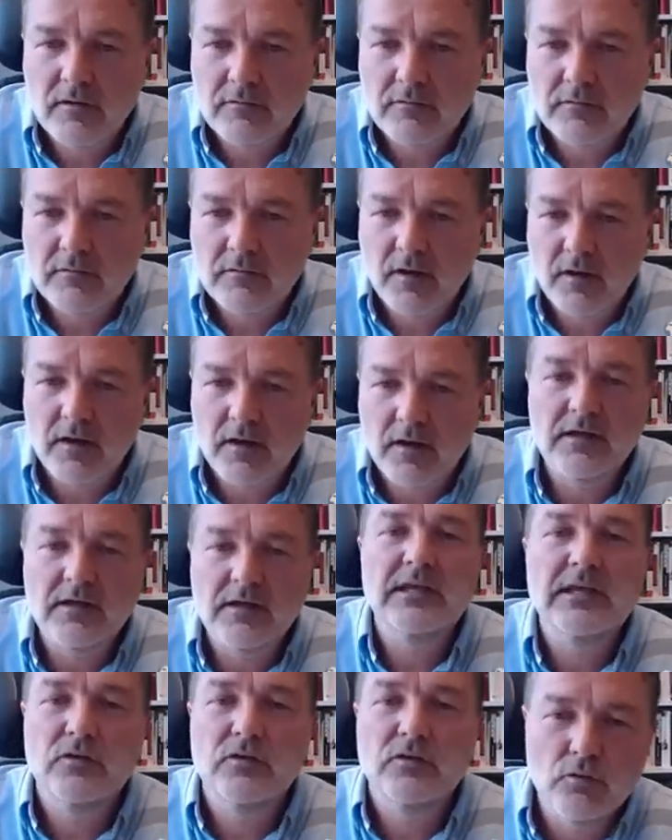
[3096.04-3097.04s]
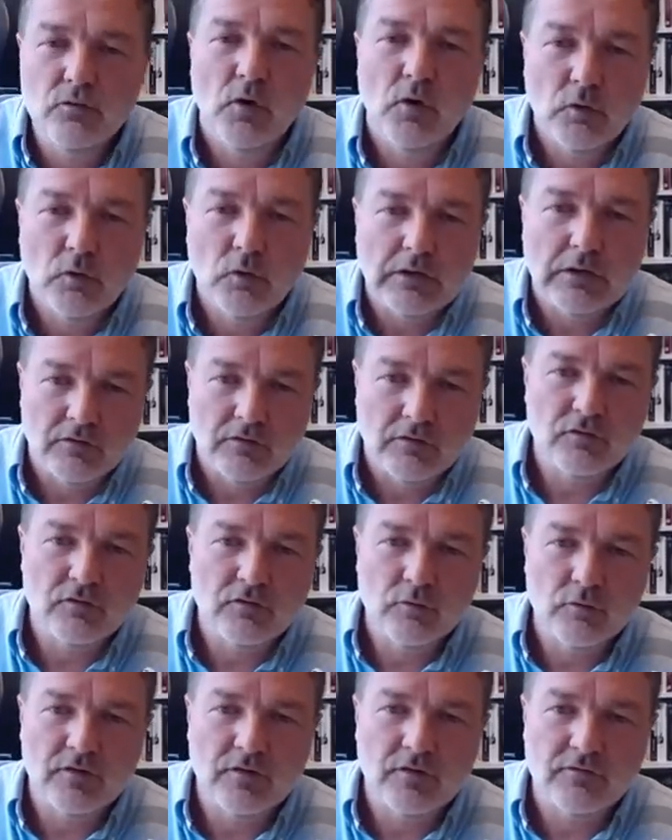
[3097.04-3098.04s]
an EU model, to use
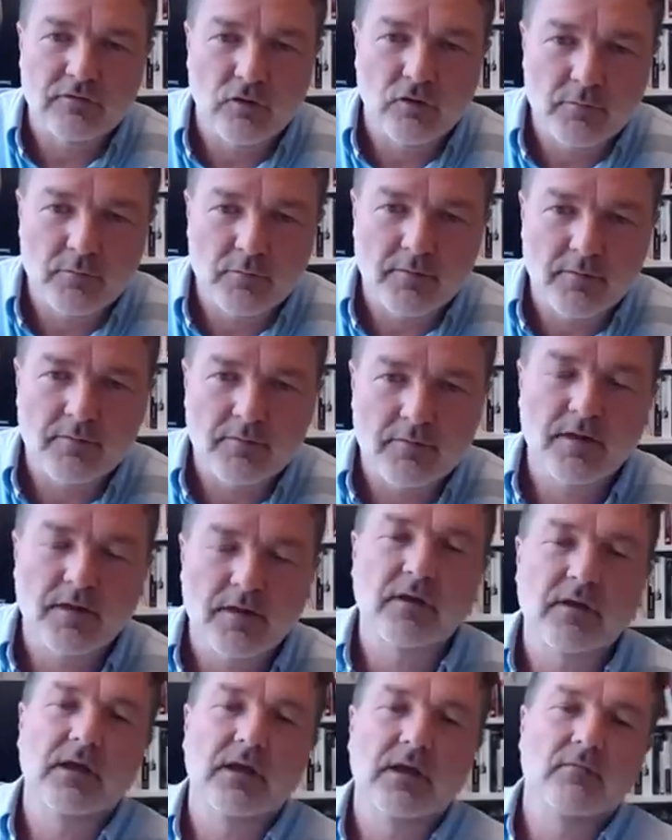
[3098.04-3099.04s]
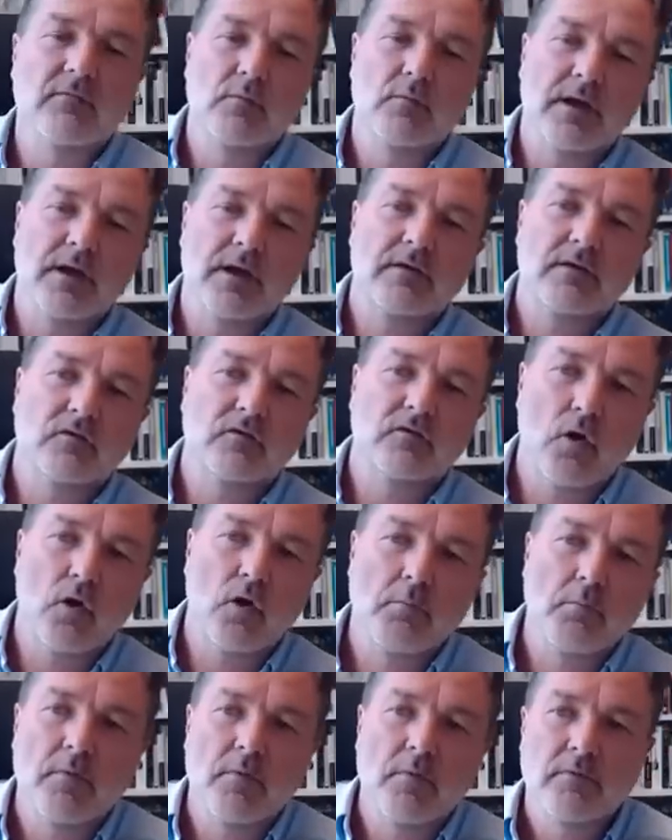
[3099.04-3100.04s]
that term, that they give away
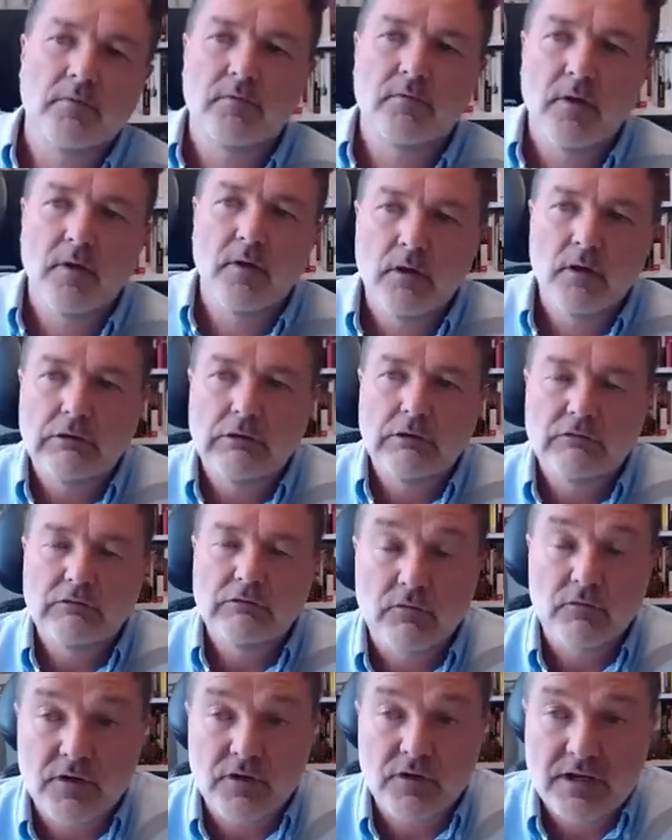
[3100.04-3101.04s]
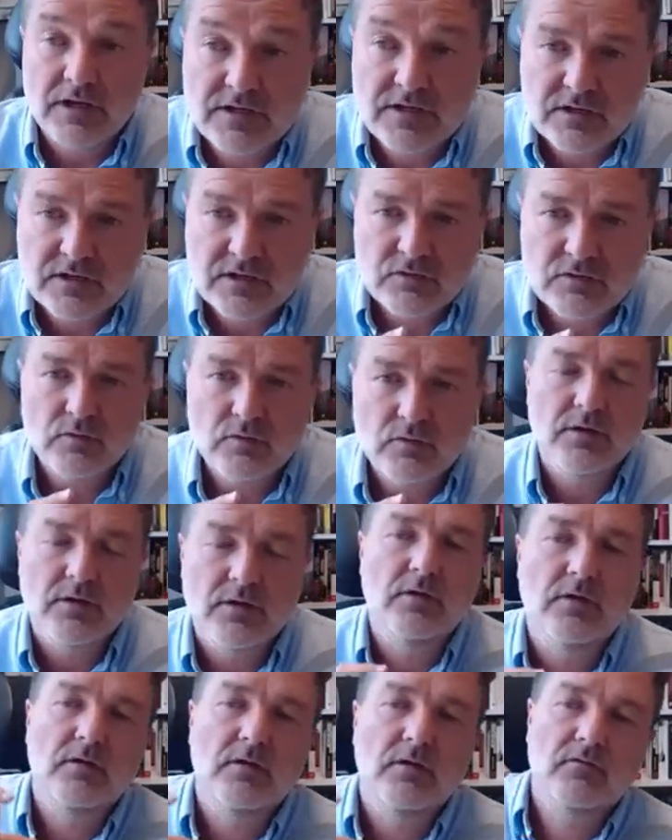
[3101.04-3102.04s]
some sovereignty to a
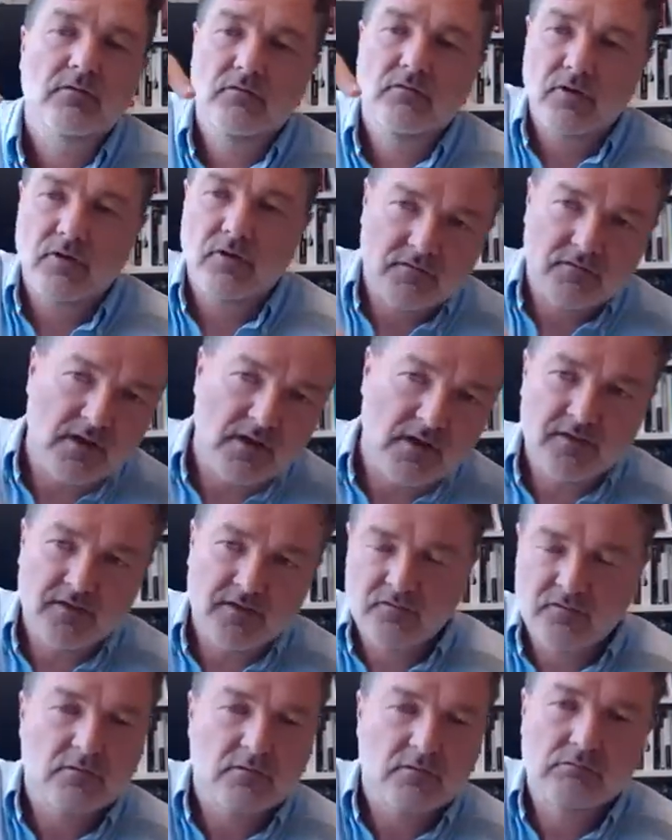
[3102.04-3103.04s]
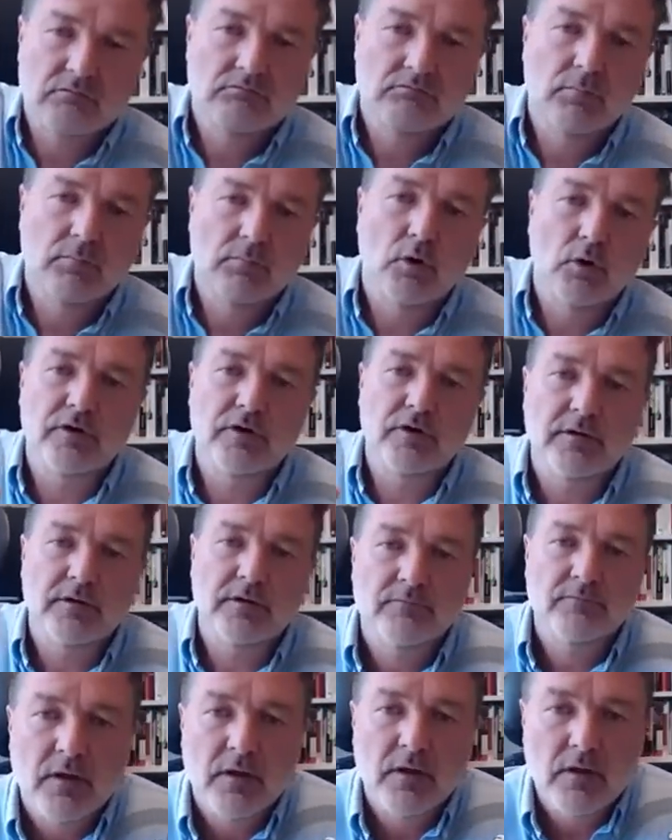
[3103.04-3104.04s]
transnational body,
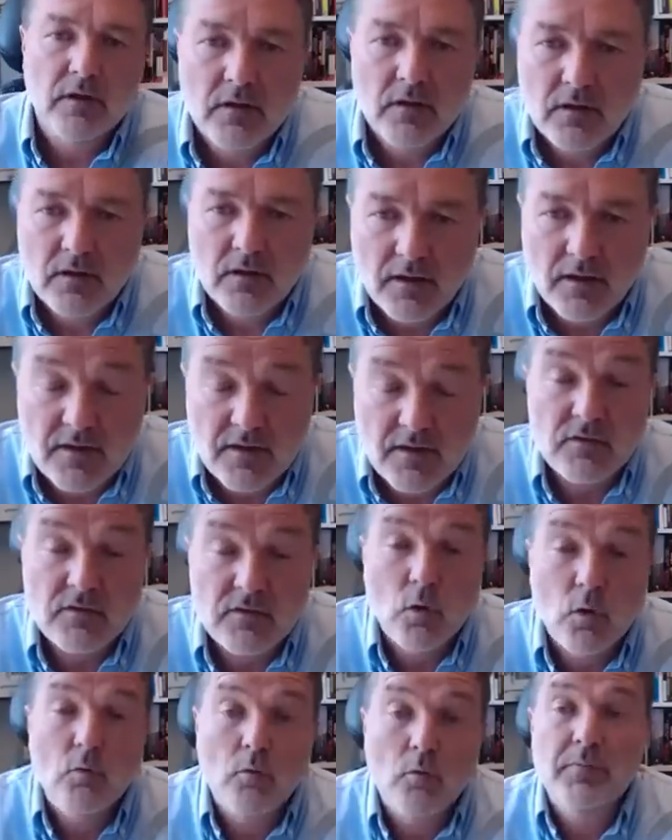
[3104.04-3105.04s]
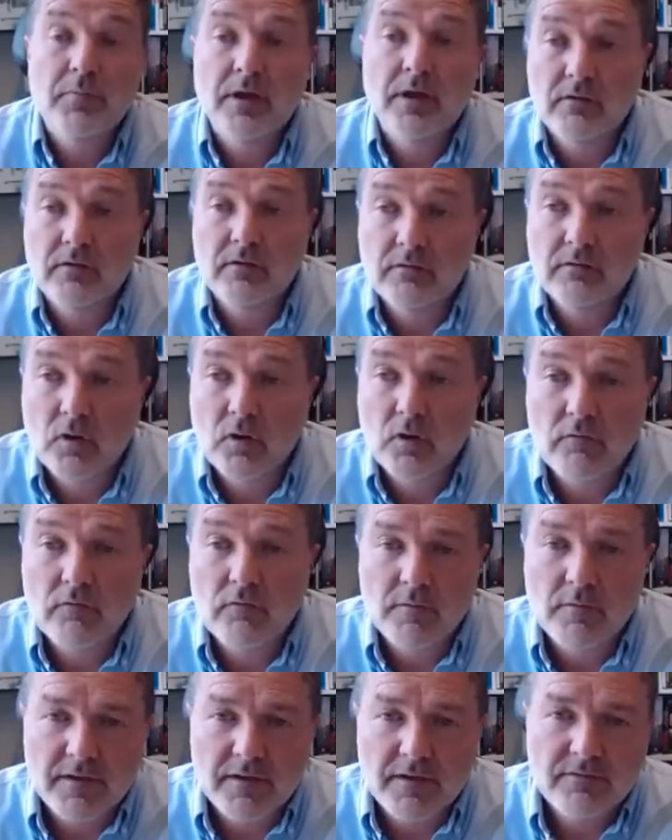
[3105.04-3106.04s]
an Ethiopian
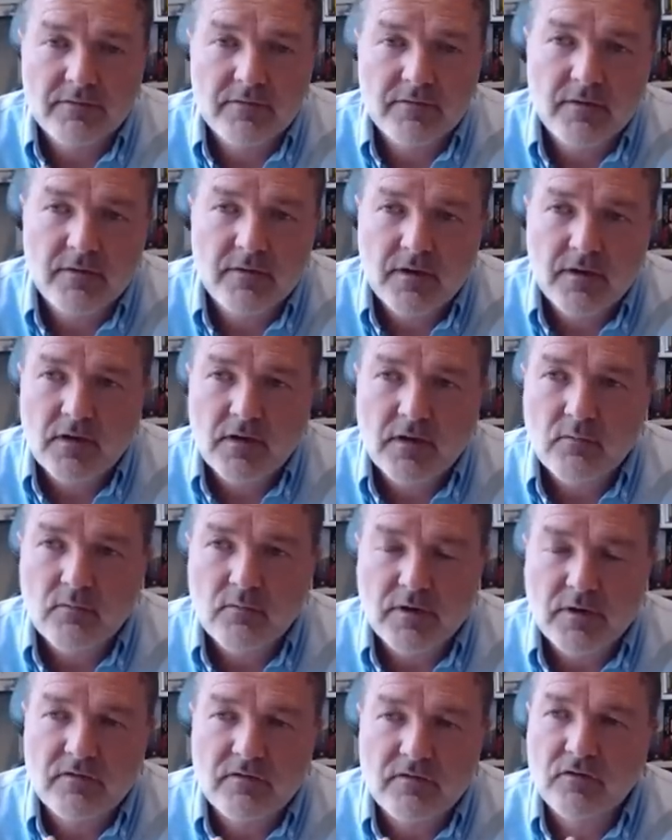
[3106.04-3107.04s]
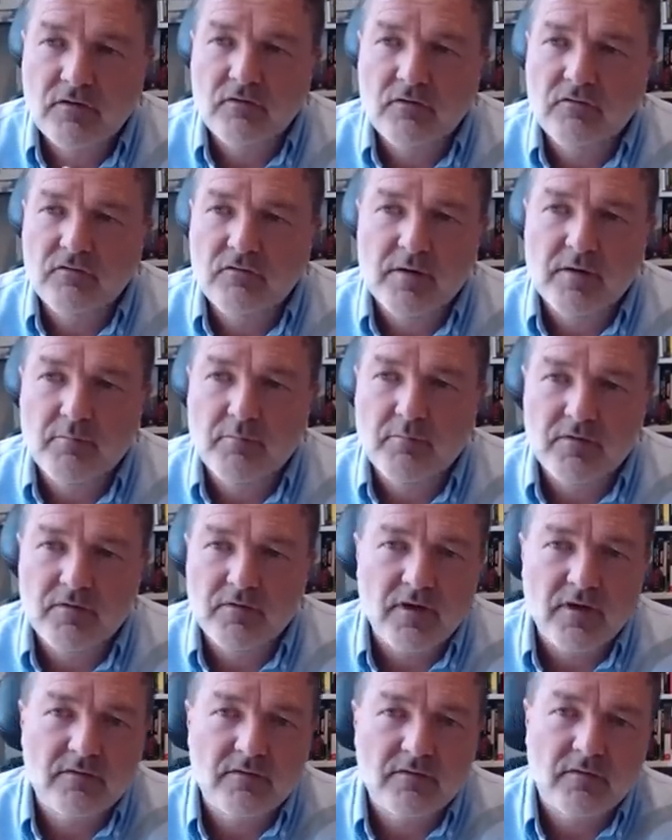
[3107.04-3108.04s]
government, which just
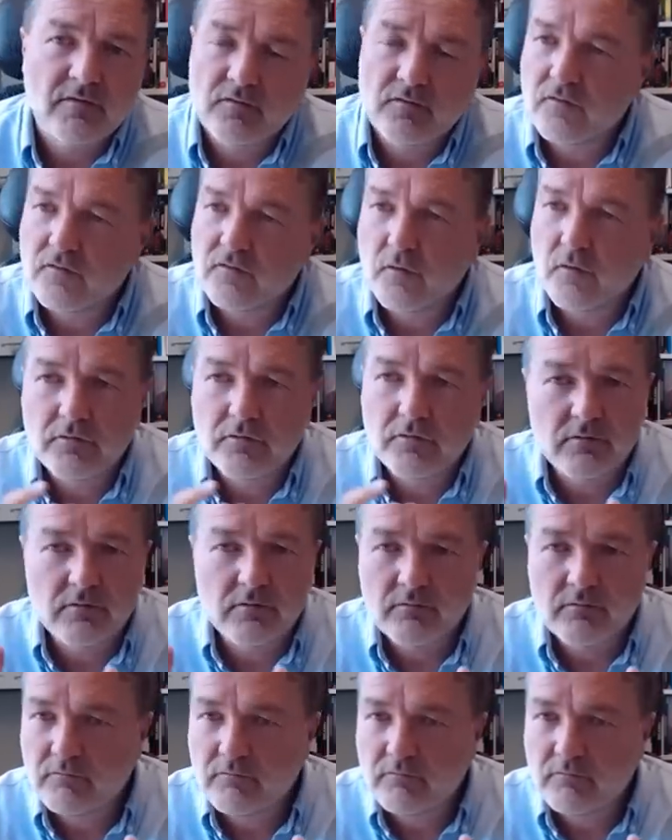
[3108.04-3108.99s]
represents on certain